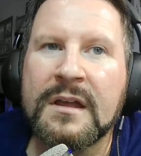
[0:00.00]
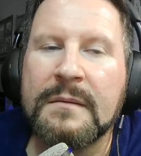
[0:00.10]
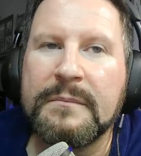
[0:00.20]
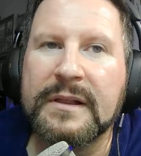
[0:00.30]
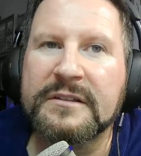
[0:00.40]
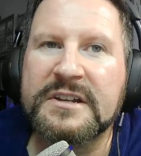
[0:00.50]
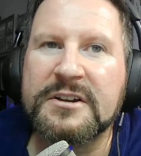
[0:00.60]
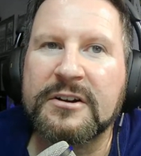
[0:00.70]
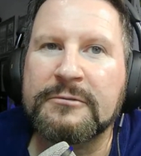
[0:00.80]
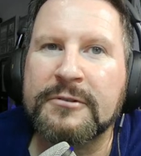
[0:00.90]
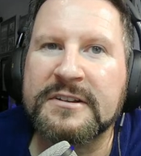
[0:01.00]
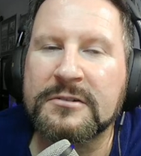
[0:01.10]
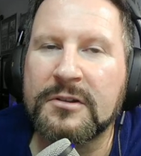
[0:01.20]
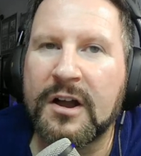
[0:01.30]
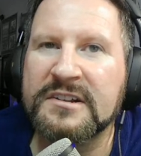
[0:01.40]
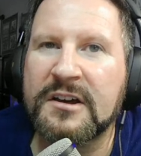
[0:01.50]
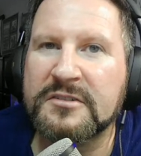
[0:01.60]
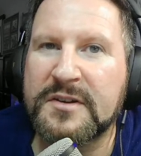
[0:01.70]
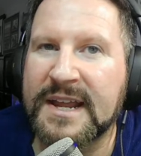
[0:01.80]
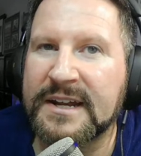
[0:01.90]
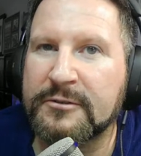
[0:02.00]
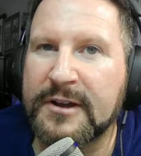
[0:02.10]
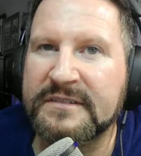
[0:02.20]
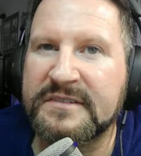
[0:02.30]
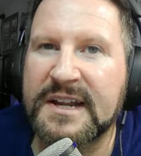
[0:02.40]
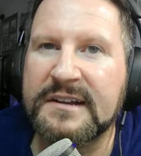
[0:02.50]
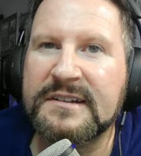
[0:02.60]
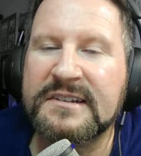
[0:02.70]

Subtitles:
Miller's attorney, Russell Long, has also taken an aggressive stance,